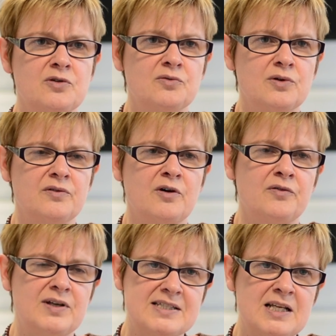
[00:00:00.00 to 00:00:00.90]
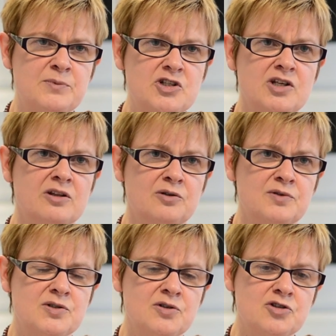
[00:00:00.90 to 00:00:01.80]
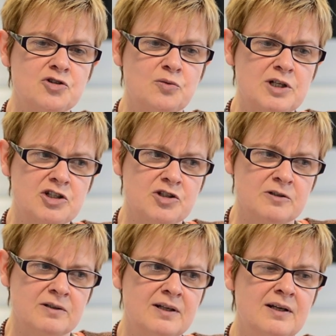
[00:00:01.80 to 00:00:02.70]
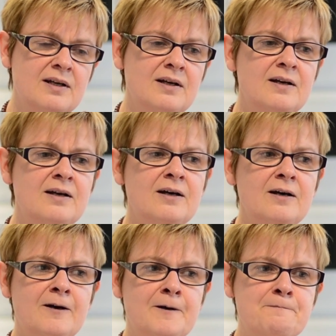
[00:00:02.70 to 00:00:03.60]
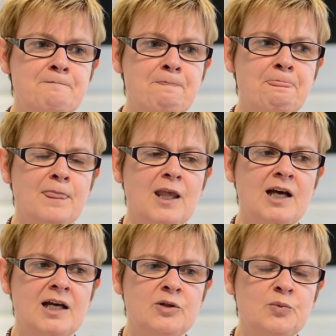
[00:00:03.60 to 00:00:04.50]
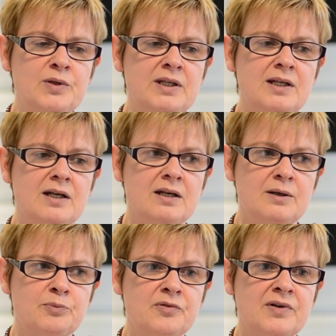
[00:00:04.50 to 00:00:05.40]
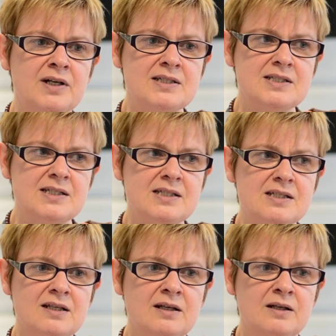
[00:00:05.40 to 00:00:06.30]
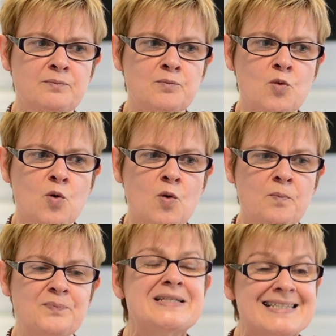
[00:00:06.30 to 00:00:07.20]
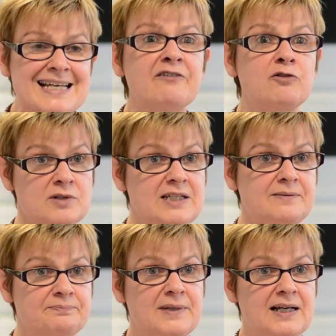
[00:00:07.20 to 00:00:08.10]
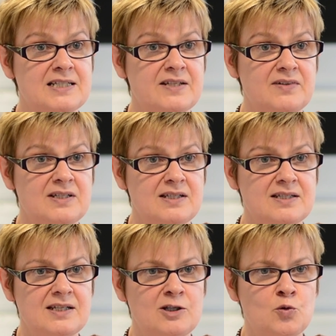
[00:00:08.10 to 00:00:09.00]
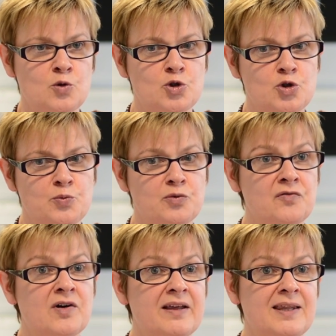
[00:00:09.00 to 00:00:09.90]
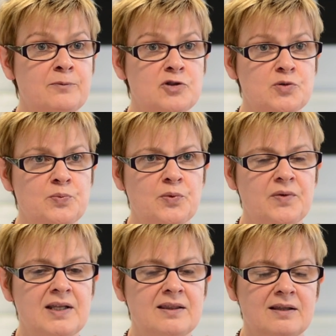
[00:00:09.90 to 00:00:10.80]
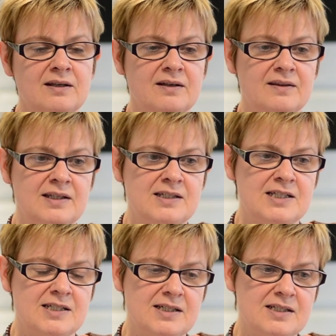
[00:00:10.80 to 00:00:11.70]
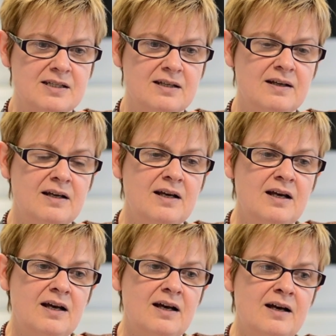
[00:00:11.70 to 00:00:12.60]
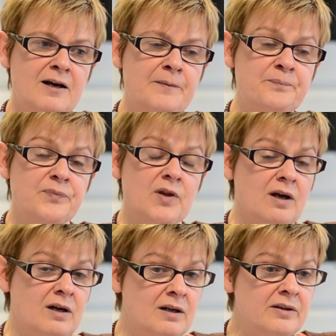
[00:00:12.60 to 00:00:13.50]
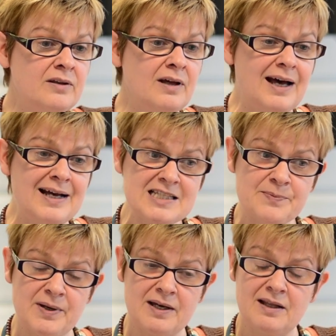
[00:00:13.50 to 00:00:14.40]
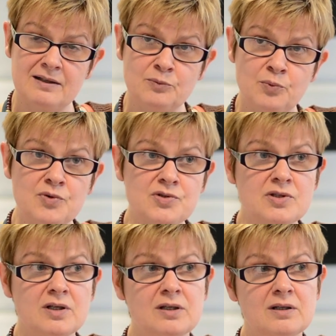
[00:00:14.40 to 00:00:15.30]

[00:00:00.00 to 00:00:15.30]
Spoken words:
of establishing the research question, and we provided more scaffolded activities in order to provide them the support that they needed. Another aspect that was,